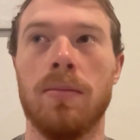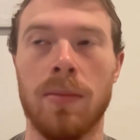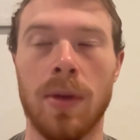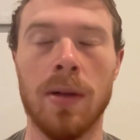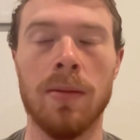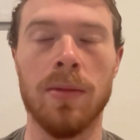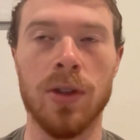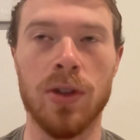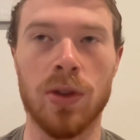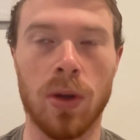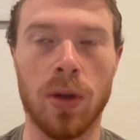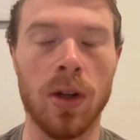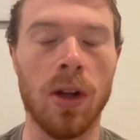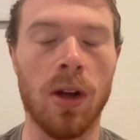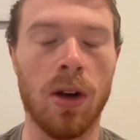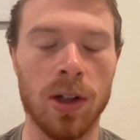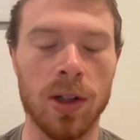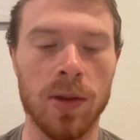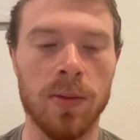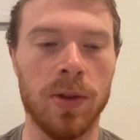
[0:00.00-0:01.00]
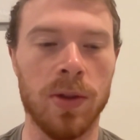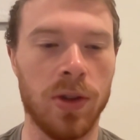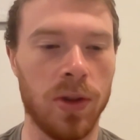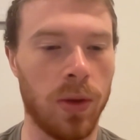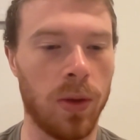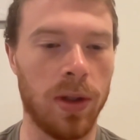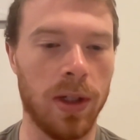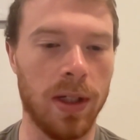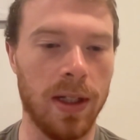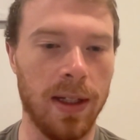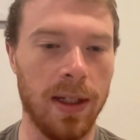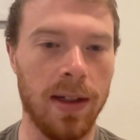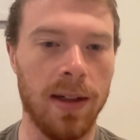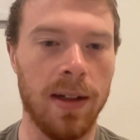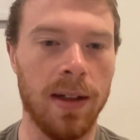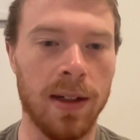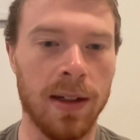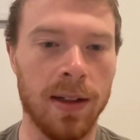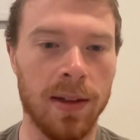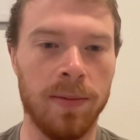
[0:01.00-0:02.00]
a large majority
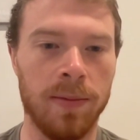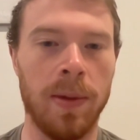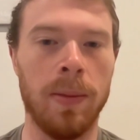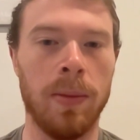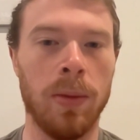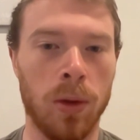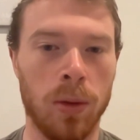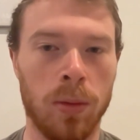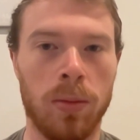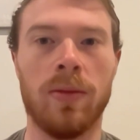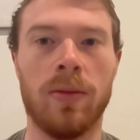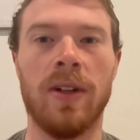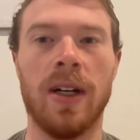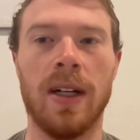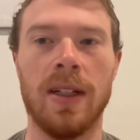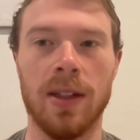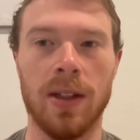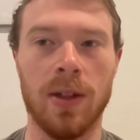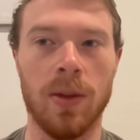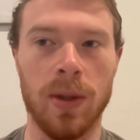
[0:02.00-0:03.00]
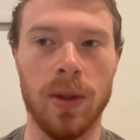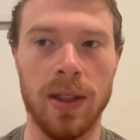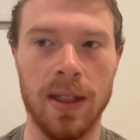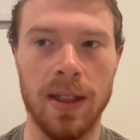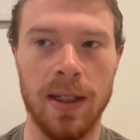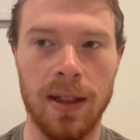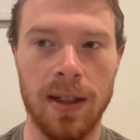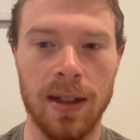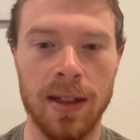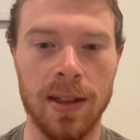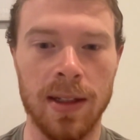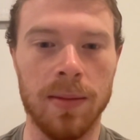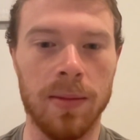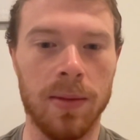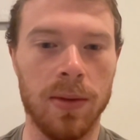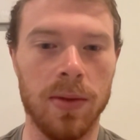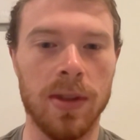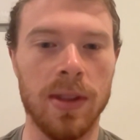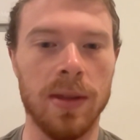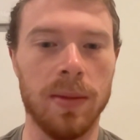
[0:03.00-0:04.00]
of people who provide liquidity end up
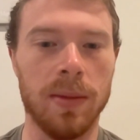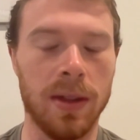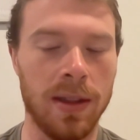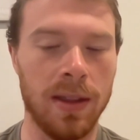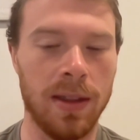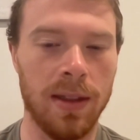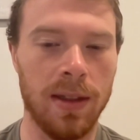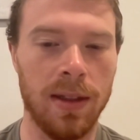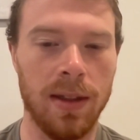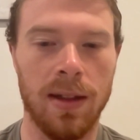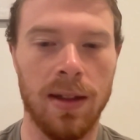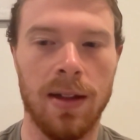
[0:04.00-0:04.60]
losing money.